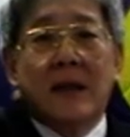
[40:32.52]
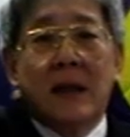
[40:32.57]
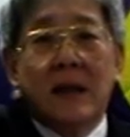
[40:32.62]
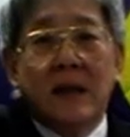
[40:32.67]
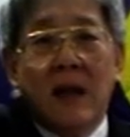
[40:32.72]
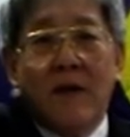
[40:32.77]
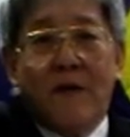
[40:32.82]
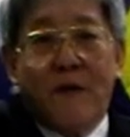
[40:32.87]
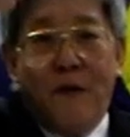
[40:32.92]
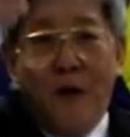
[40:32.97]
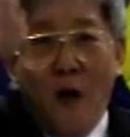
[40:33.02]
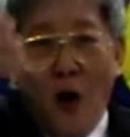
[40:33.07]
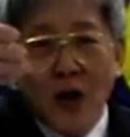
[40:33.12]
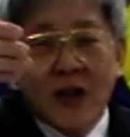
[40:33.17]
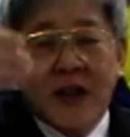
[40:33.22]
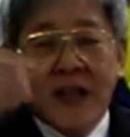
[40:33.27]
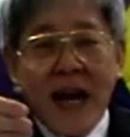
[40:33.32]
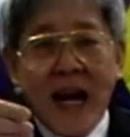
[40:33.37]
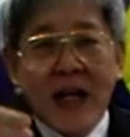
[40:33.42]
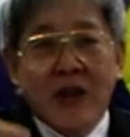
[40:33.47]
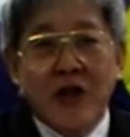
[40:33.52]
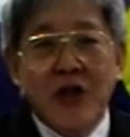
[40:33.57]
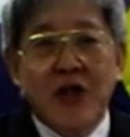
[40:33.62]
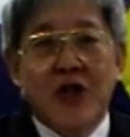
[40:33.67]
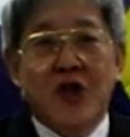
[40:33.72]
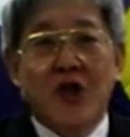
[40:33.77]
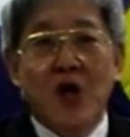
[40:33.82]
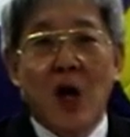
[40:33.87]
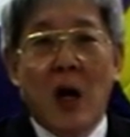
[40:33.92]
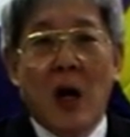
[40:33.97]
the 4
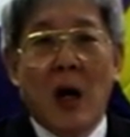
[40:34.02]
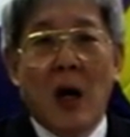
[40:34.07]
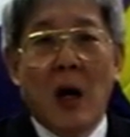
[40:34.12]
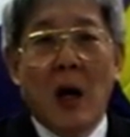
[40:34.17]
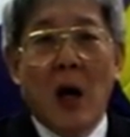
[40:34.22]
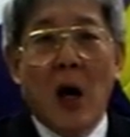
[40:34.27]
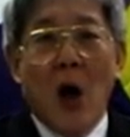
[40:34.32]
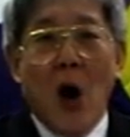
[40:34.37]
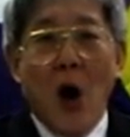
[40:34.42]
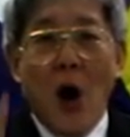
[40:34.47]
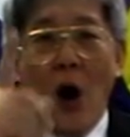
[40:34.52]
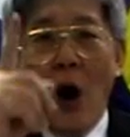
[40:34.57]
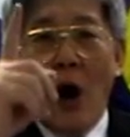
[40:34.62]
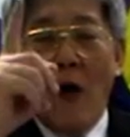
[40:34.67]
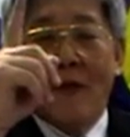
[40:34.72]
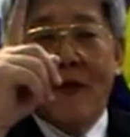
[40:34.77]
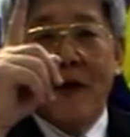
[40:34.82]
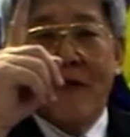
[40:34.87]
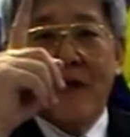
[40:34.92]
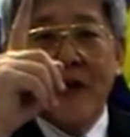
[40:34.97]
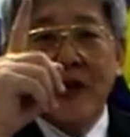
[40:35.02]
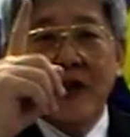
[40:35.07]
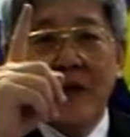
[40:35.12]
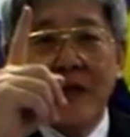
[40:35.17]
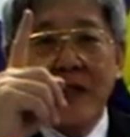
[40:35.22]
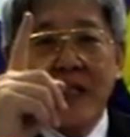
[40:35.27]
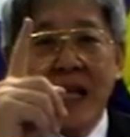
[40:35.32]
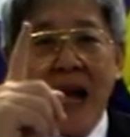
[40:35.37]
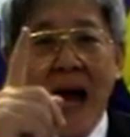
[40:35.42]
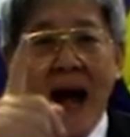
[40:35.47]
sections of the Federal
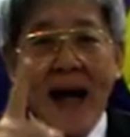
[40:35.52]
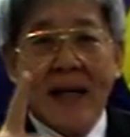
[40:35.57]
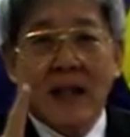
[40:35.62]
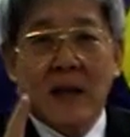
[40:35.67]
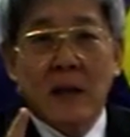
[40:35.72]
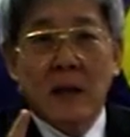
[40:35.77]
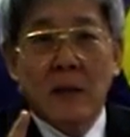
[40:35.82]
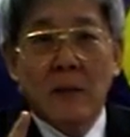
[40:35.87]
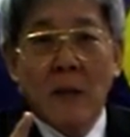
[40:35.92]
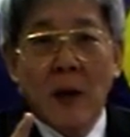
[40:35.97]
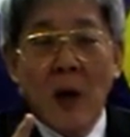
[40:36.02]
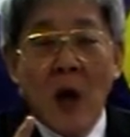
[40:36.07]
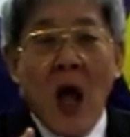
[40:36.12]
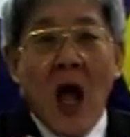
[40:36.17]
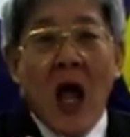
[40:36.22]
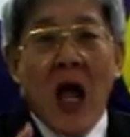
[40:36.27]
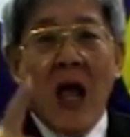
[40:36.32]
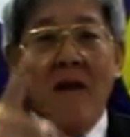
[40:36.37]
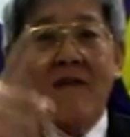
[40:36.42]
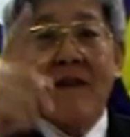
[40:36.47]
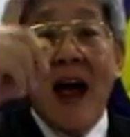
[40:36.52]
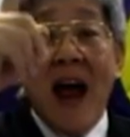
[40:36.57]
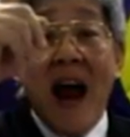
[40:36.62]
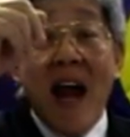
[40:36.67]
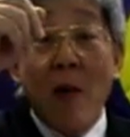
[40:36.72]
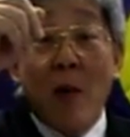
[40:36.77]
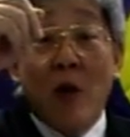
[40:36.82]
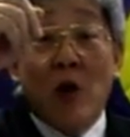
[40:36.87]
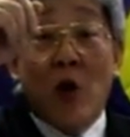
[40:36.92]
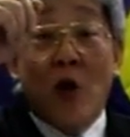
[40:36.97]
Services Act, if
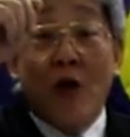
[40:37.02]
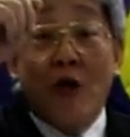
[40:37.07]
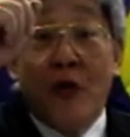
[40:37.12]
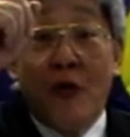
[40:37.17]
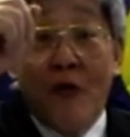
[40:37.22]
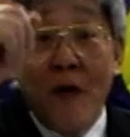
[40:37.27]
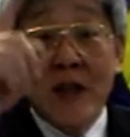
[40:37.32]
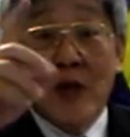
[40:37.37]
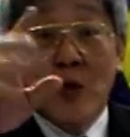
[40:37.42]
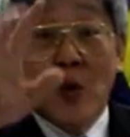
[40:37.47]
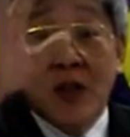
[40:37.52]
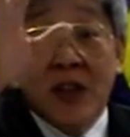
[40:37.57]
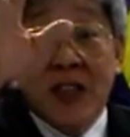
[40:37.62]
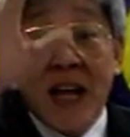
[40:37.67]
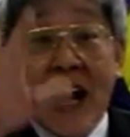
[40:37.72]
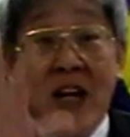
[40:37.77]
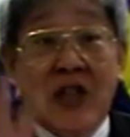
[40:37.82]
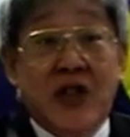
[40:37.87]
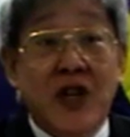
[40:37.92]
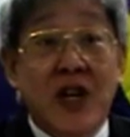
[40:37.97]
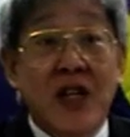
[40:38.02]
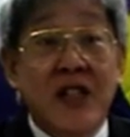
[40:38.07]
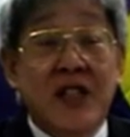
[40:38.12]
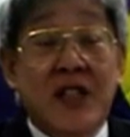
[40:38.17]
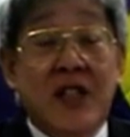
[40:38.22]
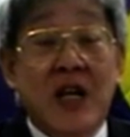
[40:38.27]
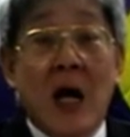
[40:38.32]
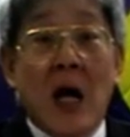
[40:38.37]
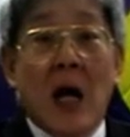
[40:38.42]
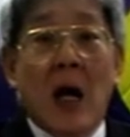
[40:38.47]
anyone contravenes those
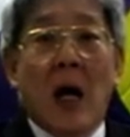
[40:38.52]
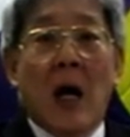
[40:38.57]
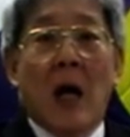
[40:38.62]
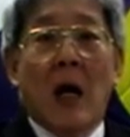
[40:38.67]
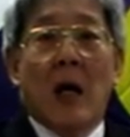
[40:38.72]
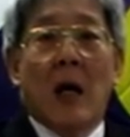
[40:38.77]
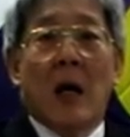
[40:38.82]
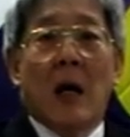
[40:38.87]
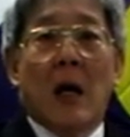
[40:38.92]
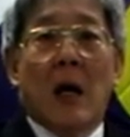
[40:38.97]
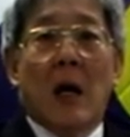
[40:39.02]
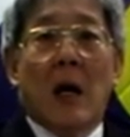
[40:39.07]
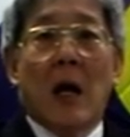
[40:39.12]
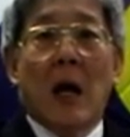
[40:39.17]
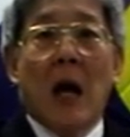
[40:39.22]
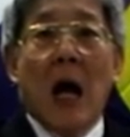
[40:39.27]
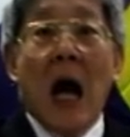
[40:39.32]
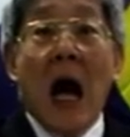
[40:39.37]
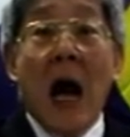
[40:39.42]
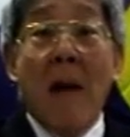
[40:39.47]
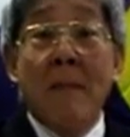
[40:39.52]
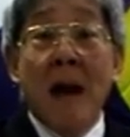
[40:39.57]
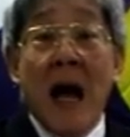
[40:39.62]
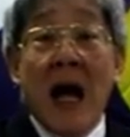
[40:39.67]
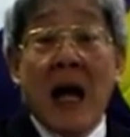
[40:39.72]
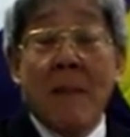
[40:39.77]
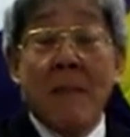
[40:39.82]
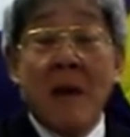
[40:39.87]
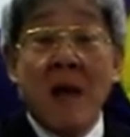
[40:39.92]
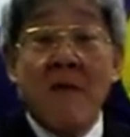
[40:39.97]
sections, AMLA
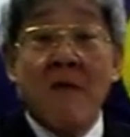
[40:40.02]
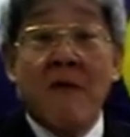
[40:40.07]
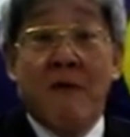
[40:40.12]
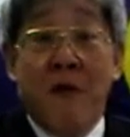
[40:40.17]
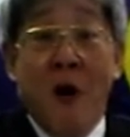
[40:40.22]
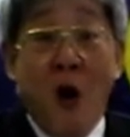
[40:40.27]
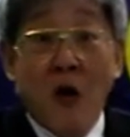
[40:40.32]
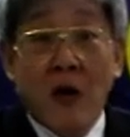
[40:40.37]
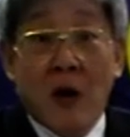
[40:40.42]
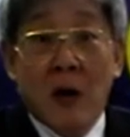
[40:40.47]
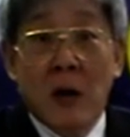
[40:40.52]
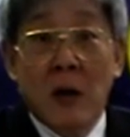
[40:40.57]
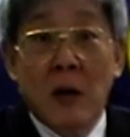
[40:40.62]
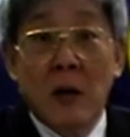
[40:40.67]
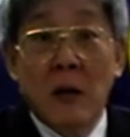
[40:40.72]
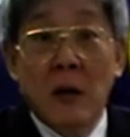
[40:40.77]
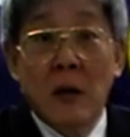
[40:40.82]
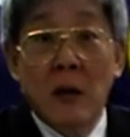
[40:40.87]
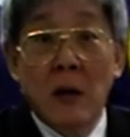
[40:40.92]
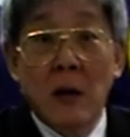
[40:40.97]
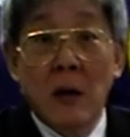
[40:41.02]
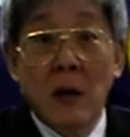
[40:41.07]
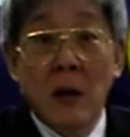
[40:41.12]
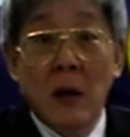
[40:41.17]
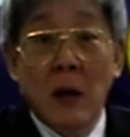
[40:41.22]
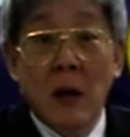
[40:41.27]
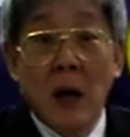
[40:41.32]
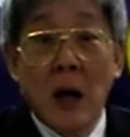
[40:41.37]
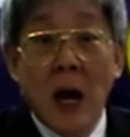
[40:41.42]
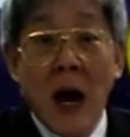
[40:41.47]
can be invoked
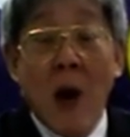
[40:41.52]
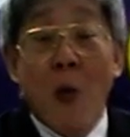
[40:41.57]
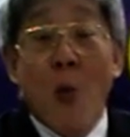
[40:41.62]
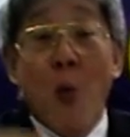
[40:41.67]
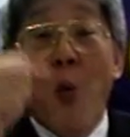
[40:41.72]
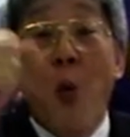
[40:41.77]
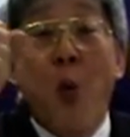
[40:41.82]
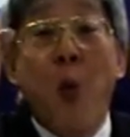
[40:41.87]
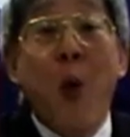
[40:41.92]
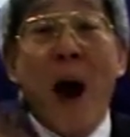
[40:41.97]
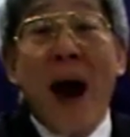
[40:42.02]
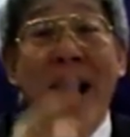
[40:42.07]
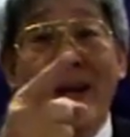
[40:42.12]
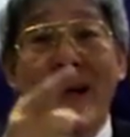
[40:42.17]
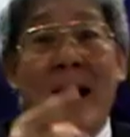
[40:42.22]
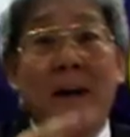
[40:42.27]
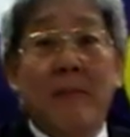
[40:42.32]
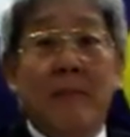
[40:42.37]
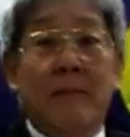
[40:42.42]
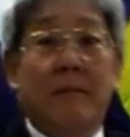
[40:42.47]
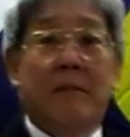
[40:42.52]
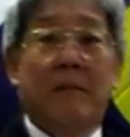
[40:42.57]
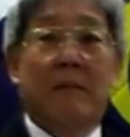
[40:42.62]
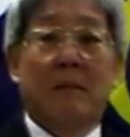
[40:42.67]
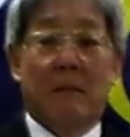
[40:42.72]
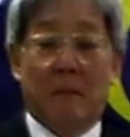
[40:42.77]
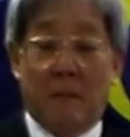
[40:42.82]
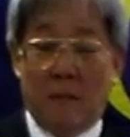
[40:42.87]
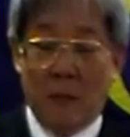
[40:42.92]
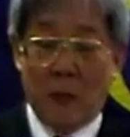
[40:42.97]
and whack them.
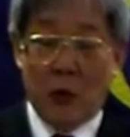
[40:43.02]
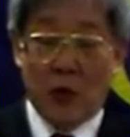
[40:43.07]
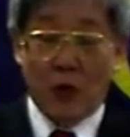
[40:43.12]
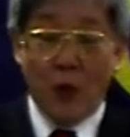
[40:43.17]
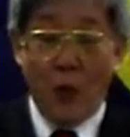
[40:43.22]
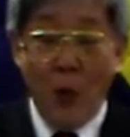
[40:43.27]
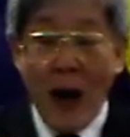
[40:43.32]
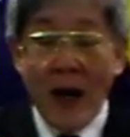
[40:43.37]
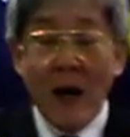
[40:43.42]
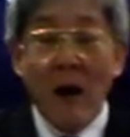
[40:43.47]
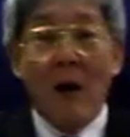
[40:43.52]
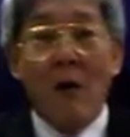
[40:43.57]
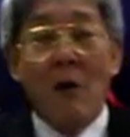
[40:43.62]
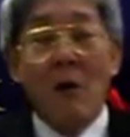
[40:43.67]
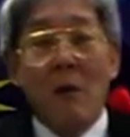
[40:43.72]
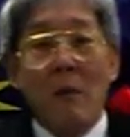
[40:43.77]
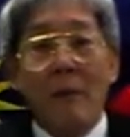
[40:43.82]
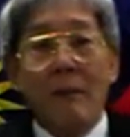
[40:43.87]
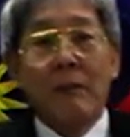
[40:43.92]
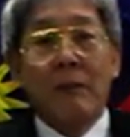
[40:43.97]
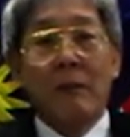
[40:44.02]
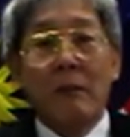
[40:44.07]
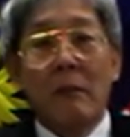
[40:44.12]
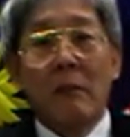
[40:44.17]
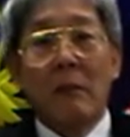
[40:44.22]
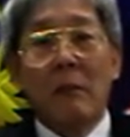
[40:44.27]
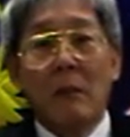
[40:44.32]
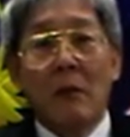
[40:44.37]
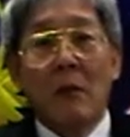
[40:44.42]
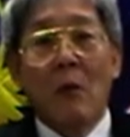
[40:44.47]
So why not?
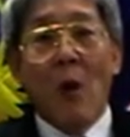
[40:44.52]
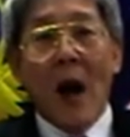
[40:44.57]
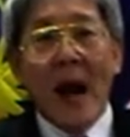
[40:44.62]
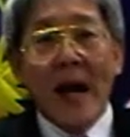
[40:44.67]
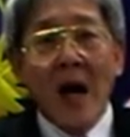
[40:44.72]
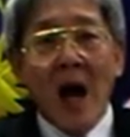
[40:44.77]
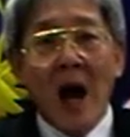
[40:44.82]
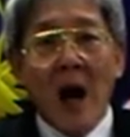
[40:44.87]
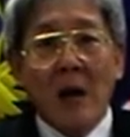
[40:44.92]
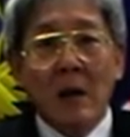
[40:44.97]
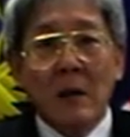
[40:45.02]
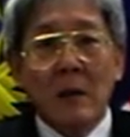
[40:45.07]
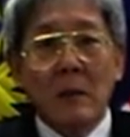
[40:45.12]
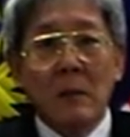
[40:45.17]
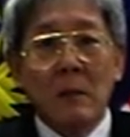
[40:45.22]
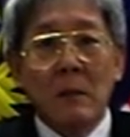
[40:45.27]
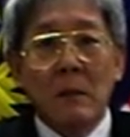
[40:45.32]
Why not?